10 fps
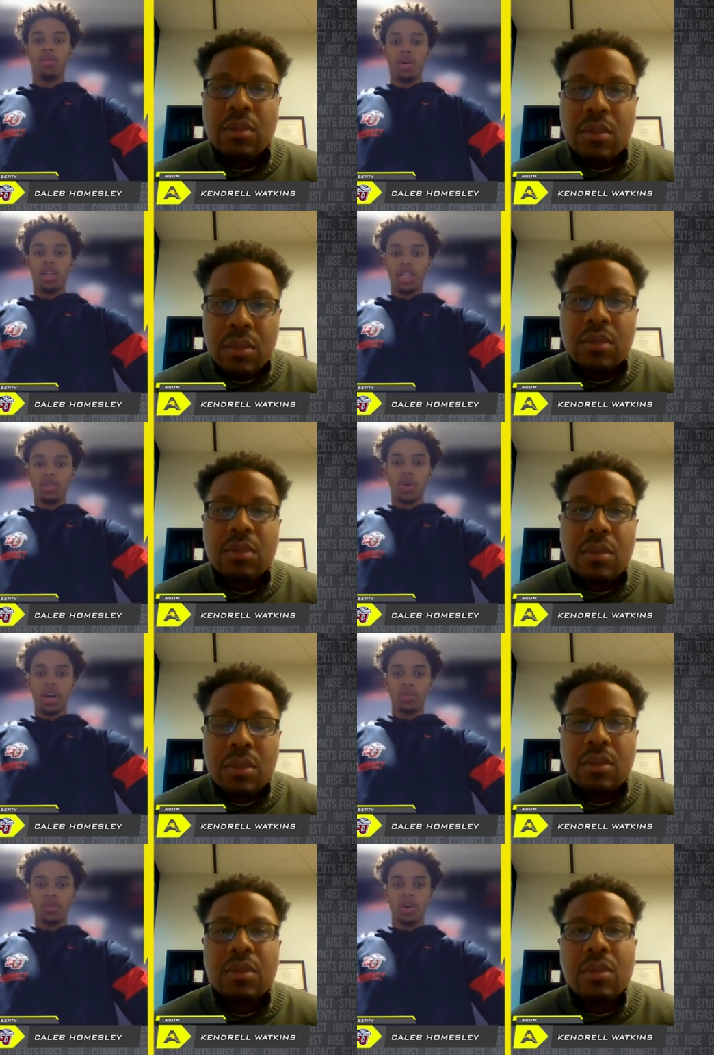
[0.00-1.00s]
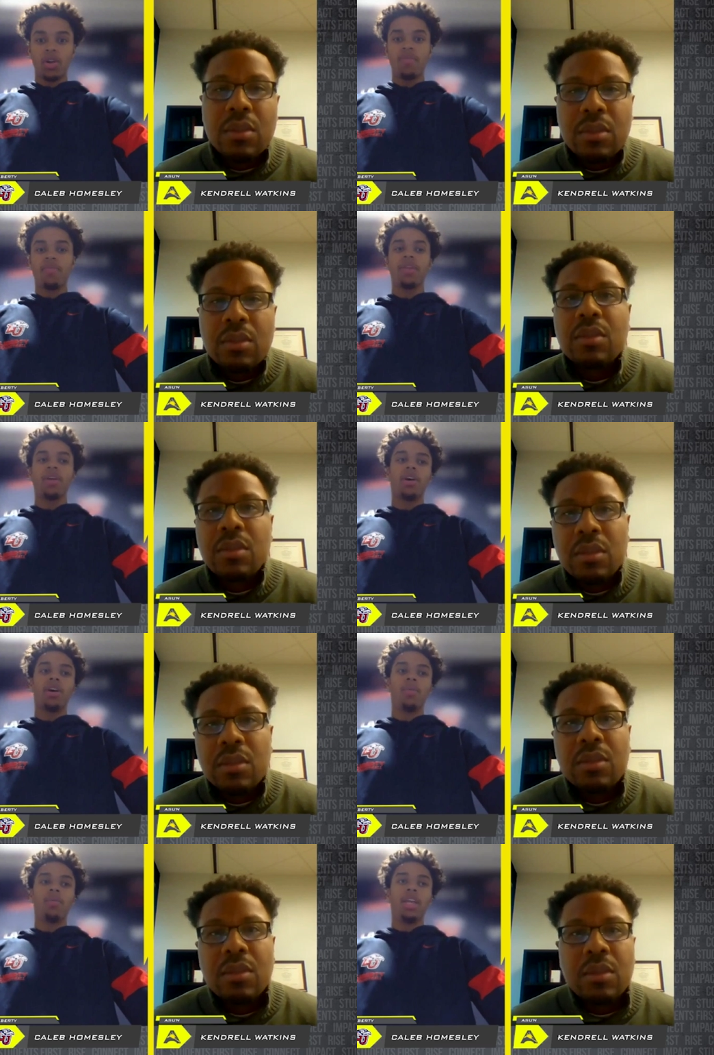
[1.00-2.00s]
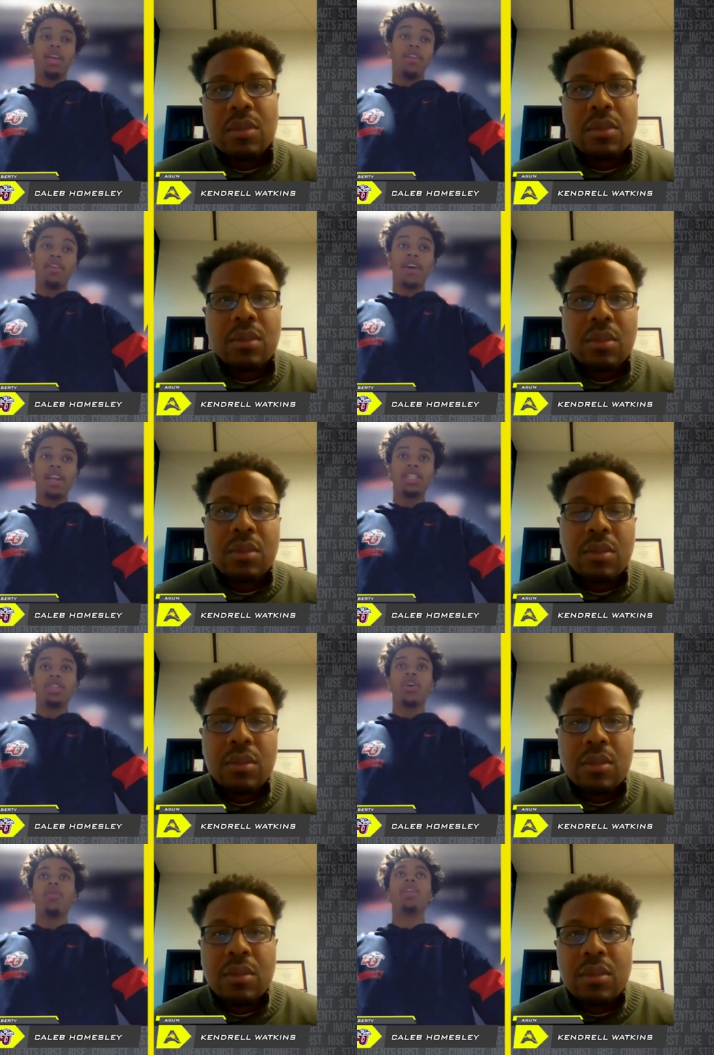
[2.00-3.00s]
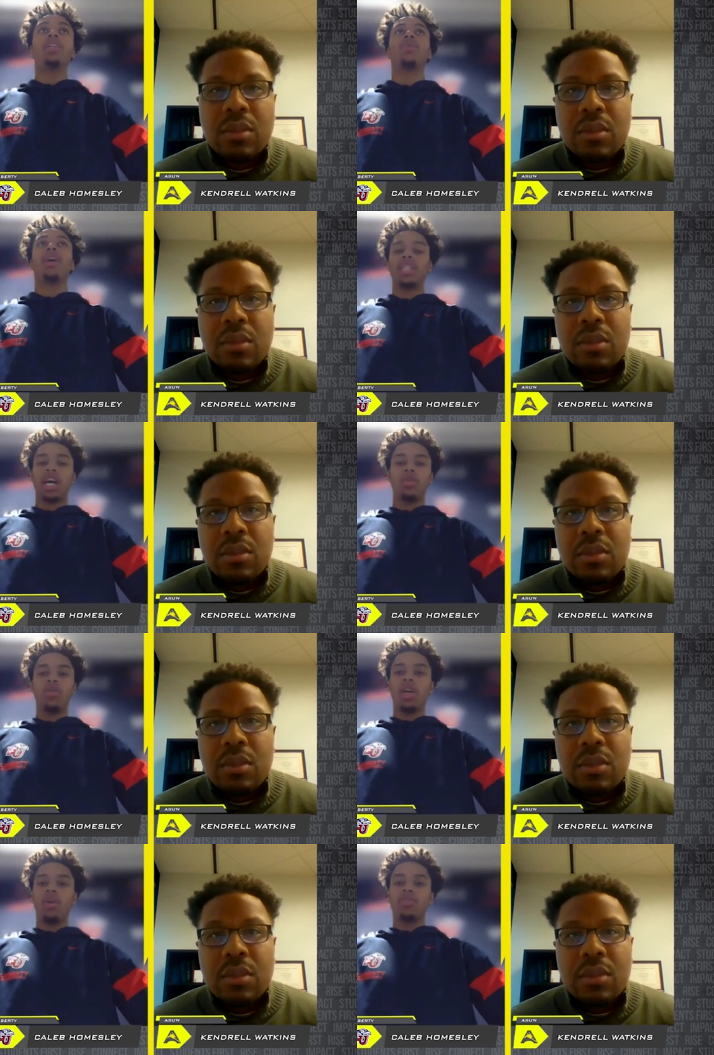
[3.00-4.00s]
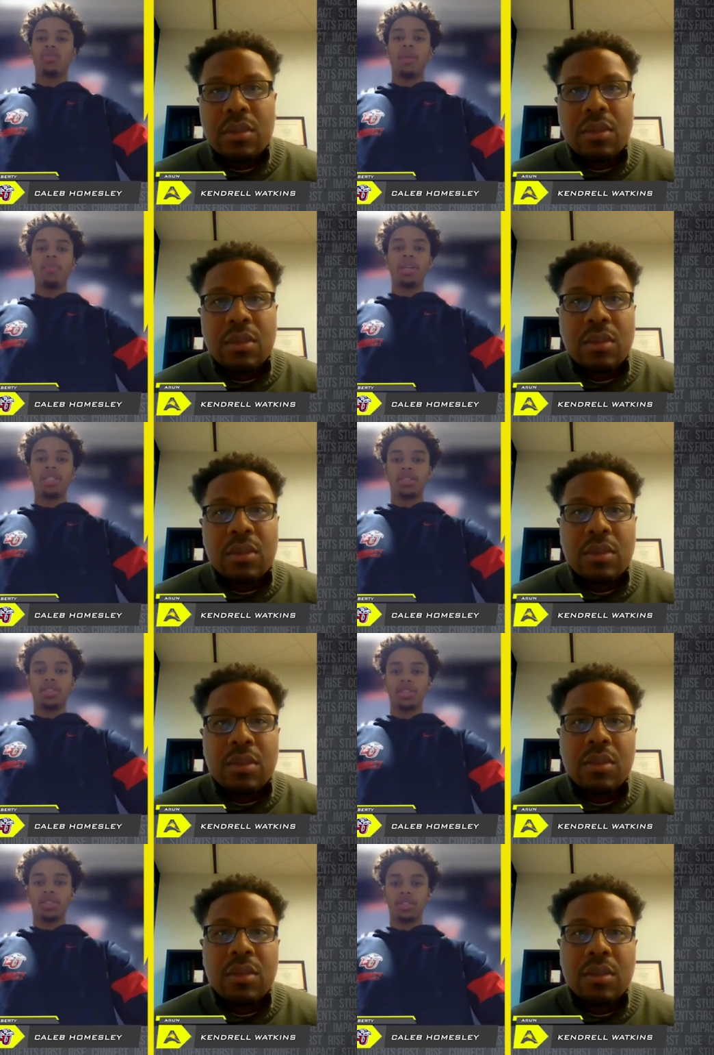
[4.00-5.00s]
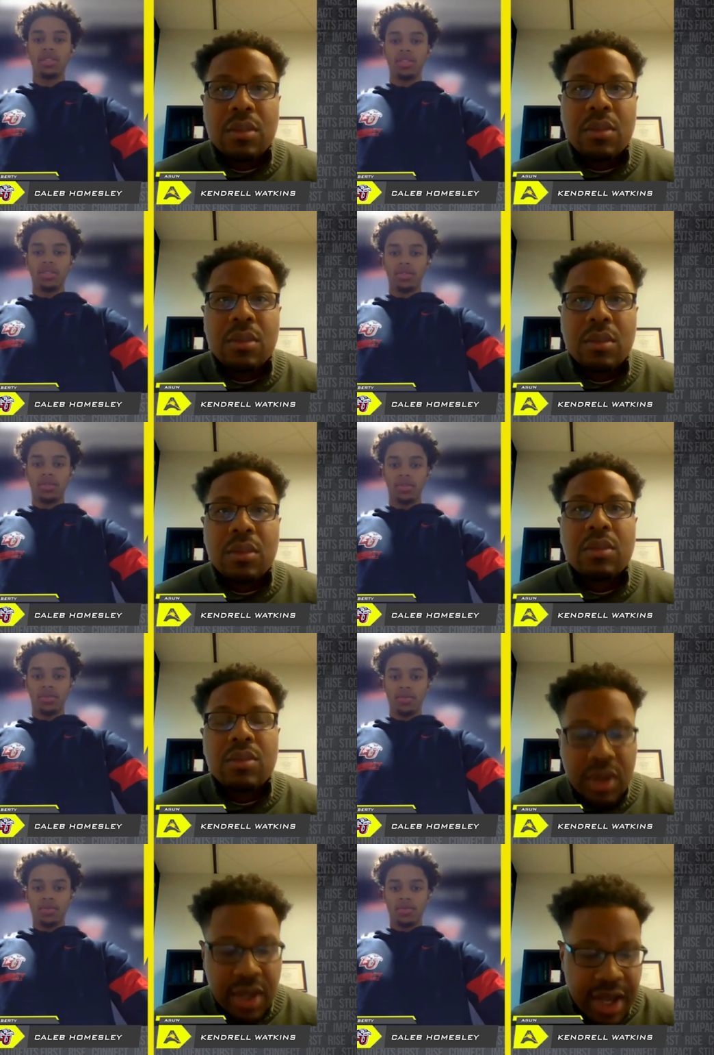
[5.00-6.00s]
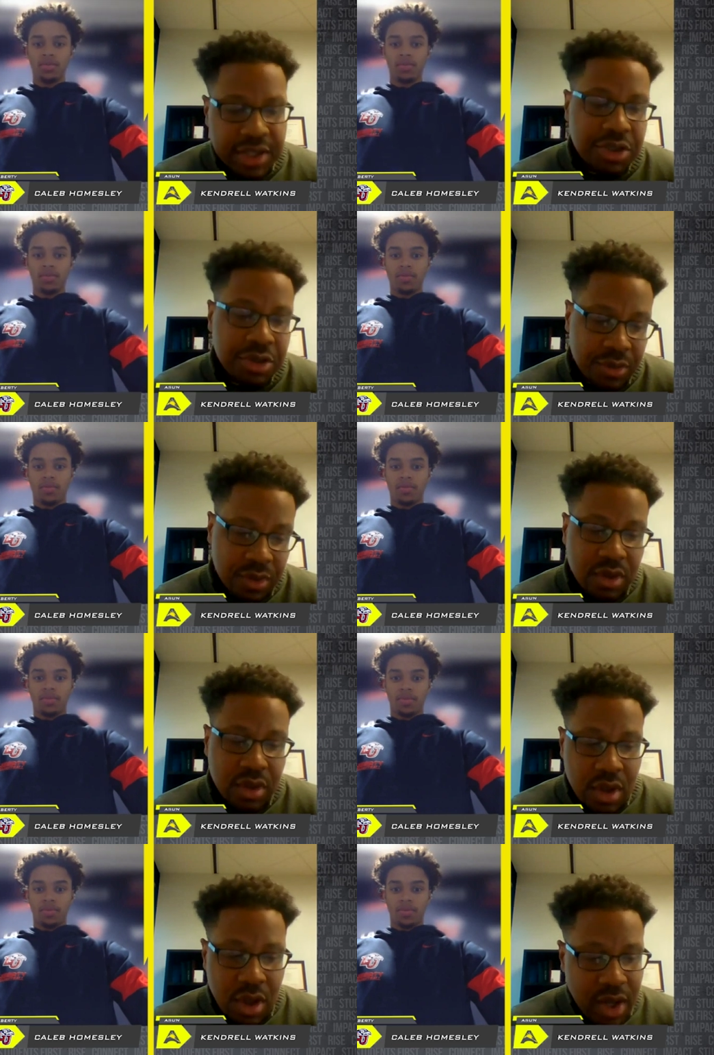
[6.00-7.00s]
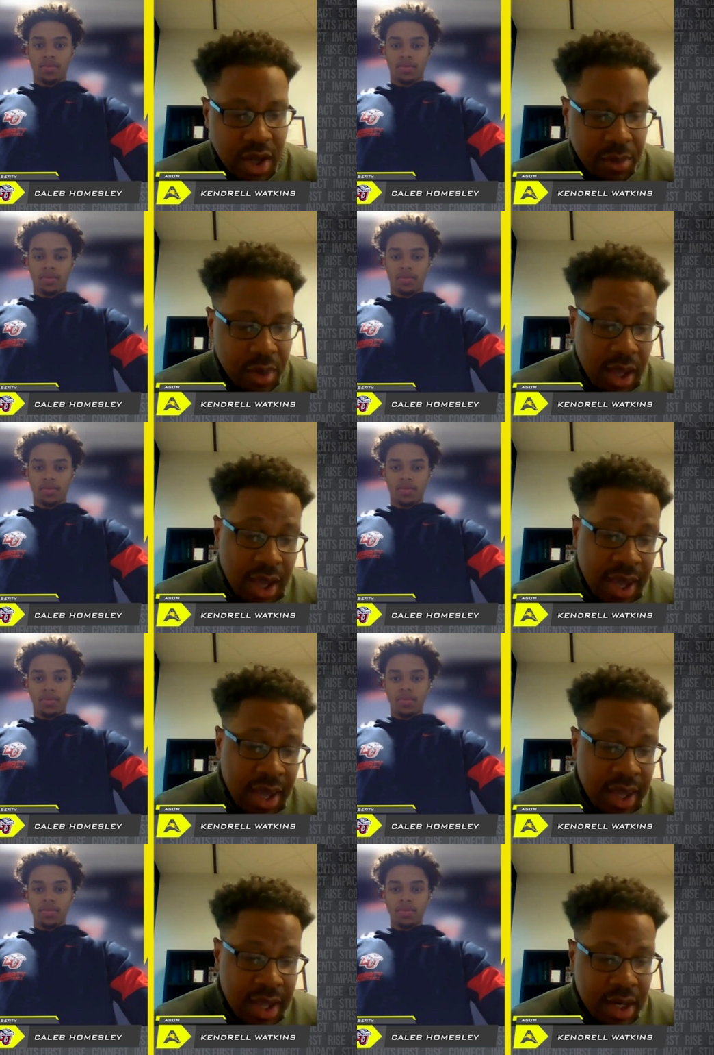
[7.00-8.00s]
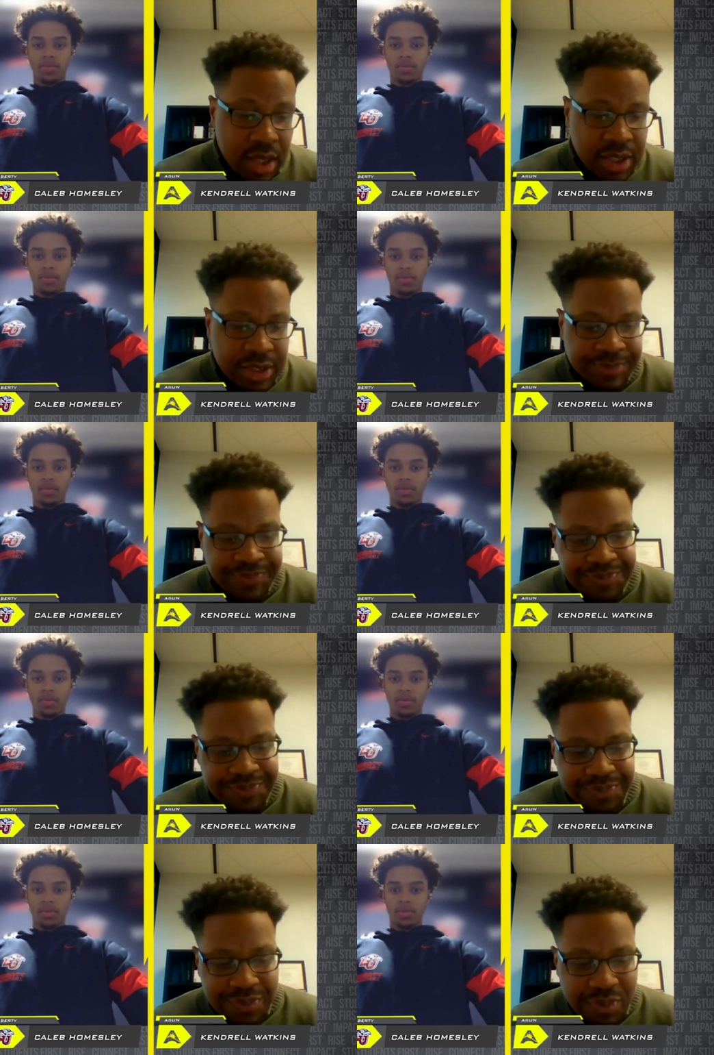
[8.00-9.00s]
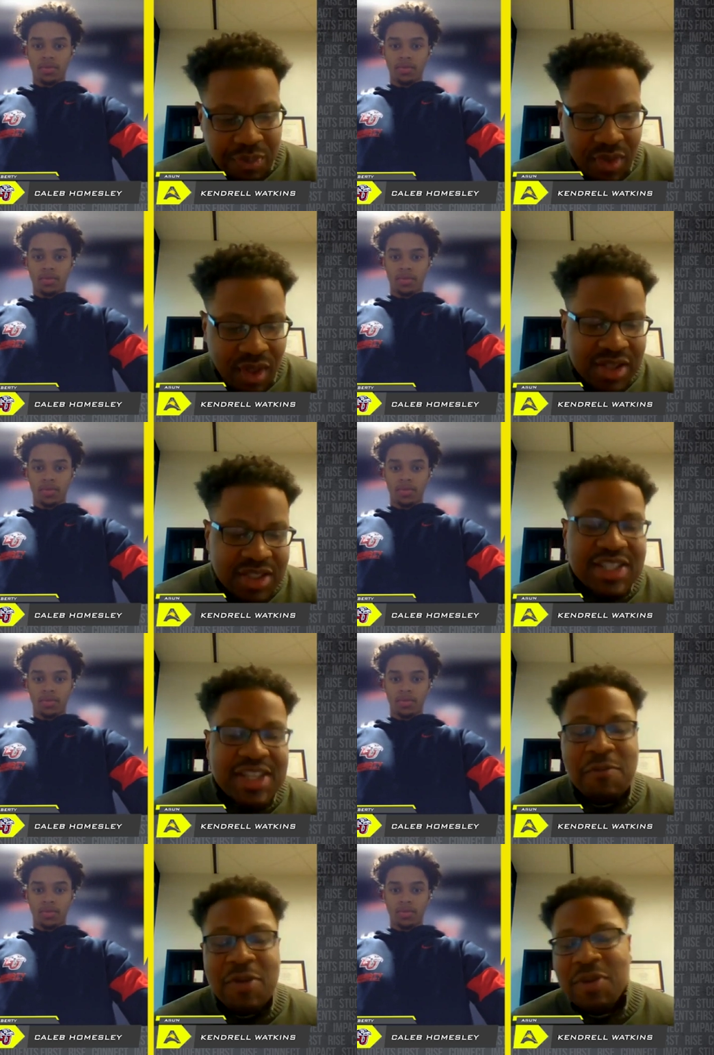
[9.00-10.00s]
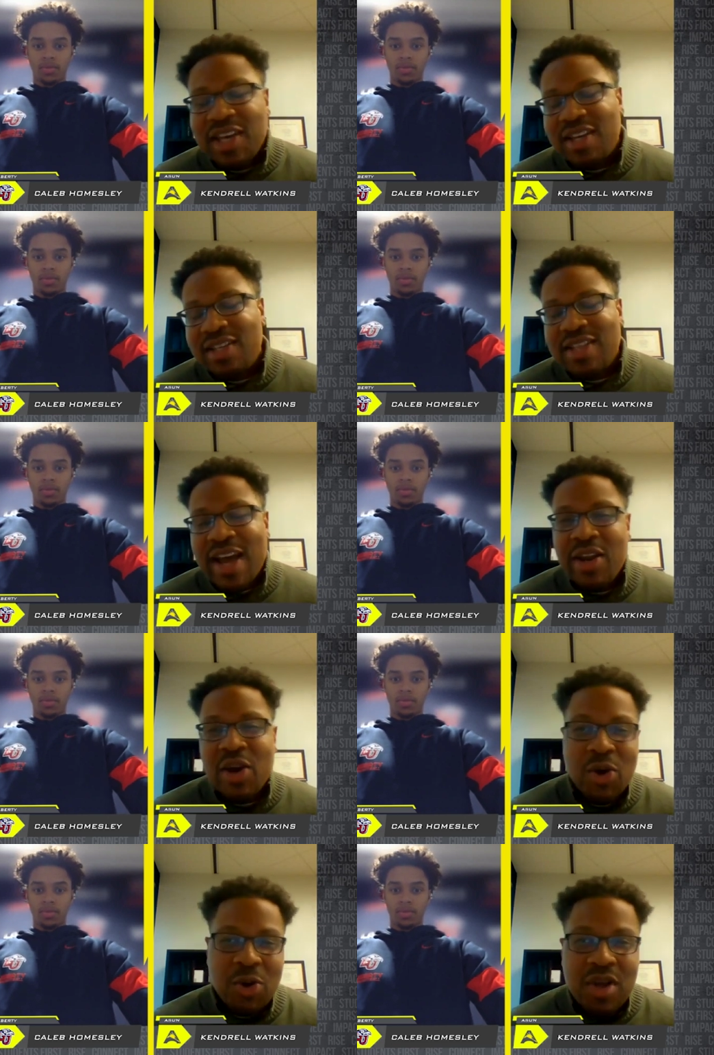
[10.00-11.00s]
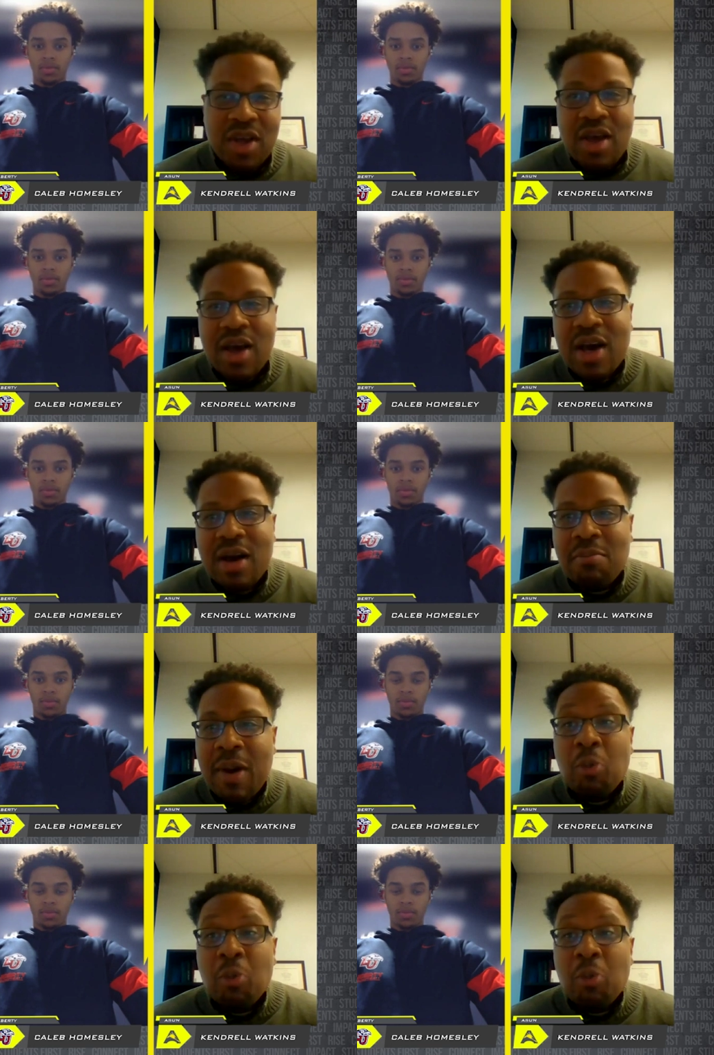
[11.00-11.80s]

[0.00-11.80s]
Speaker 1: what his ways were, um, and even if I disagree with his ways, I knew that it was for my best interest.
Speaker 2: Gotcha. Okay, and um, just give me because I know um,